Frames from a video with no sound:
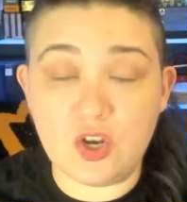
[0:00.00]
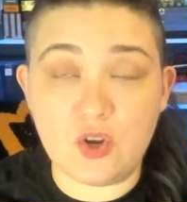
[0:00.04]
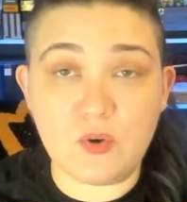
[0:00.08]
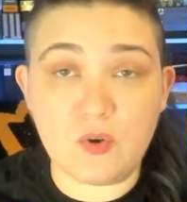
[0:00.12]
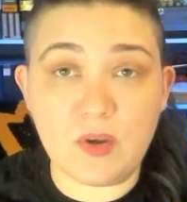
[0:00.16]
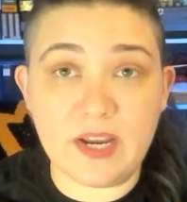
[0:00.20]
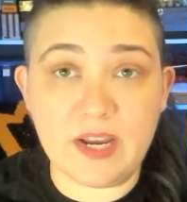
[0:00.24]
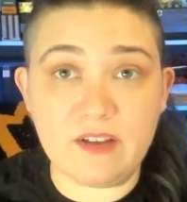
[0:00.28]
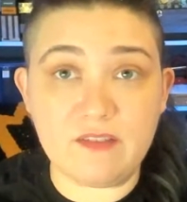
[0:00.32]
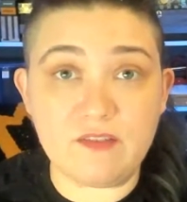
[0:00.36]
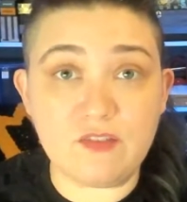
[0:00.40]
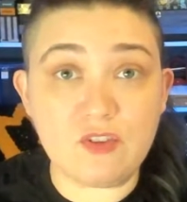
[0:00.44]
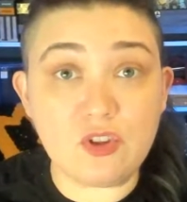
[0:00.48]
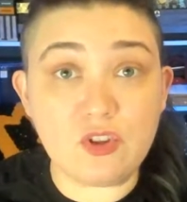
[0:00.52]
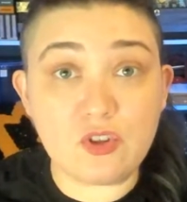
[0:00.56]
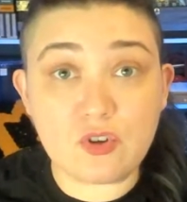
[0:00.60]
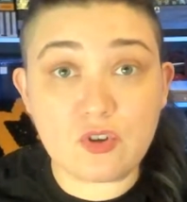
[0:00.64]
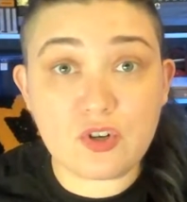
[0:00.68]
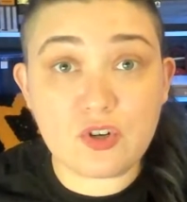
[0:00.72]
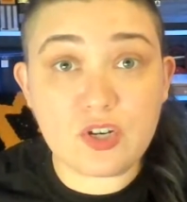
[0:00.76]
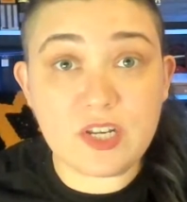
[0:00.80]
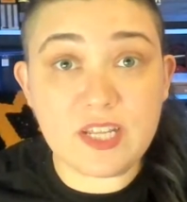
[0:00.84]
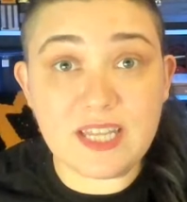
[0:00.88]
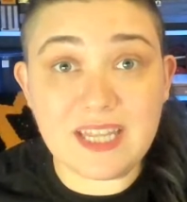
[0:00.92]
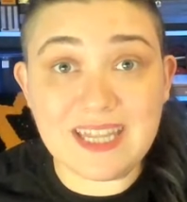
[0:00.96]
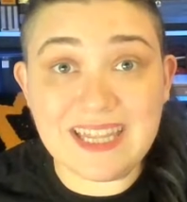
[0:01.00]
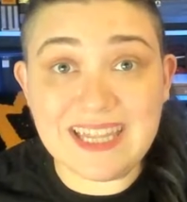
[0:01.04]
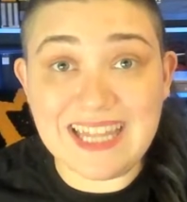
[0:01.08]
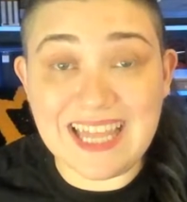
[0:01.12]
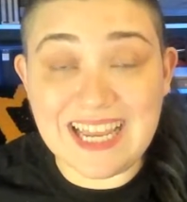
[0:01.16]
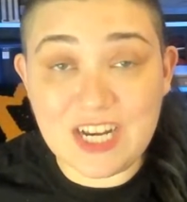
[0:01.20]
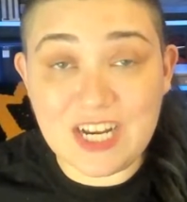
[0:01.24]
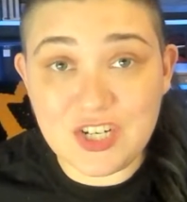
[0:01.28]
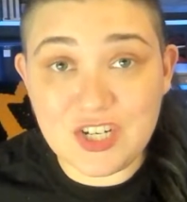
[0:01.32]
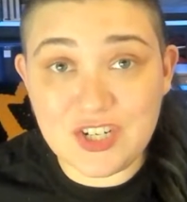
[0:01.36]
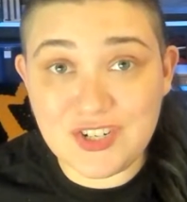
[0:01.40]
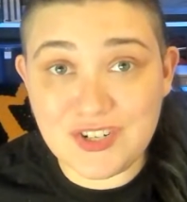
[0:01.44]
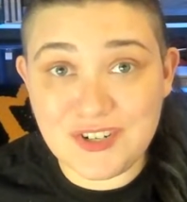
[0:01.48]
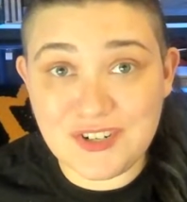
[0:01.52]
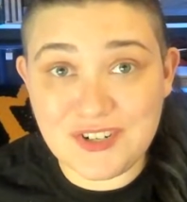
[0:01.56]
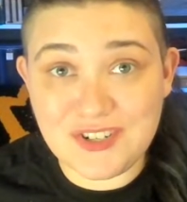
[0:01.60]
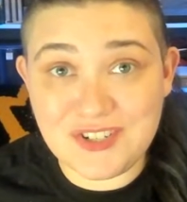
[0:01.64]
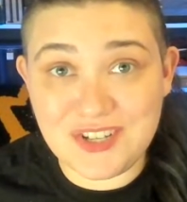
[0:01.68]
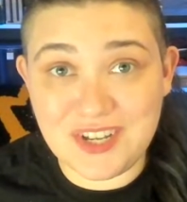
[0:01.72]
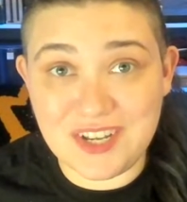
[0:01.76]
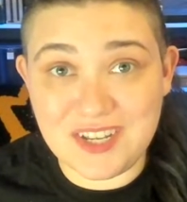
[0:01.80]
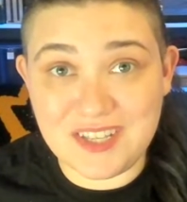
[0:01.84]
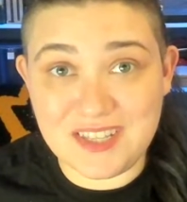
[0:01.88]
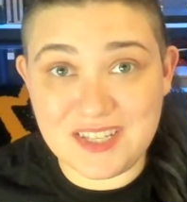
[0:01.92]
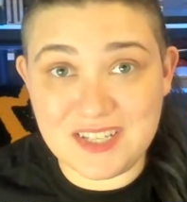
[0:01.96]
kind of learned lectures
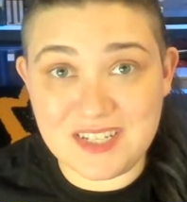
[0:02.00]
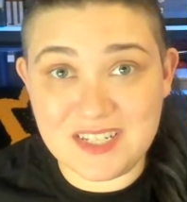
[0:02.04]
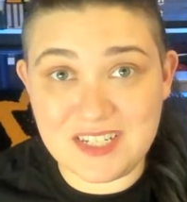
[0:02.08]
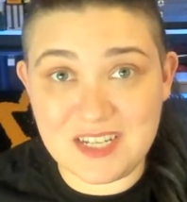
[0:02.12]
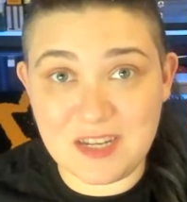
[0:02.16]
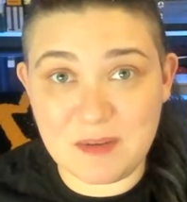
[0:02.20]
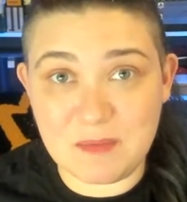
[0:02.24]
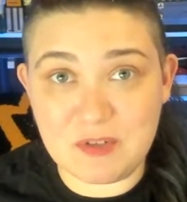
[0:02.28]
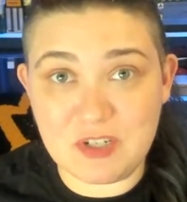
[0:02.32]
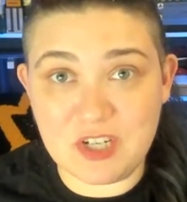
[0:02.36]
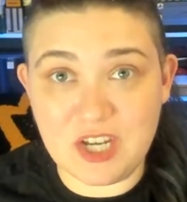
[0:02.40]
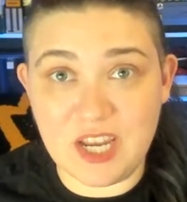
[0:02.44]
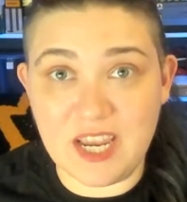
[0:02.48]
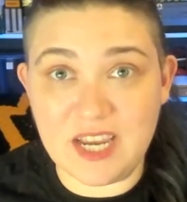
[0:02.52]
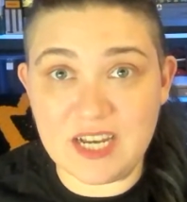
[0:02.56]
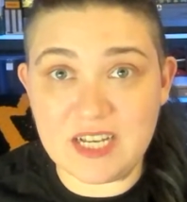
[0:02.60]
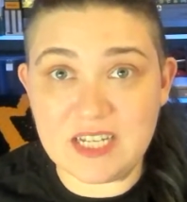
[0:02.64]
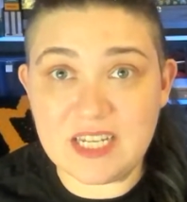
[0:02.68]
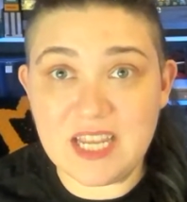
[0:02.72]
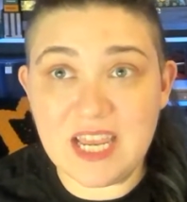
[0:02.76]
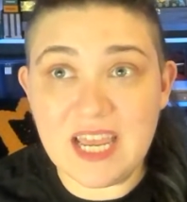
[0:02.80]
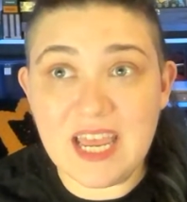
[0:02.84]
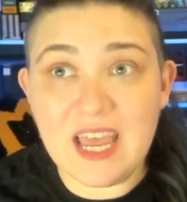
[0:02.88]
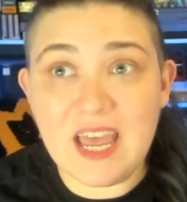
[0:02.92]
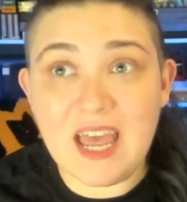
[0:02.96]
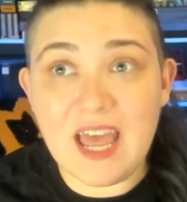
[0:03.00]
on the subject,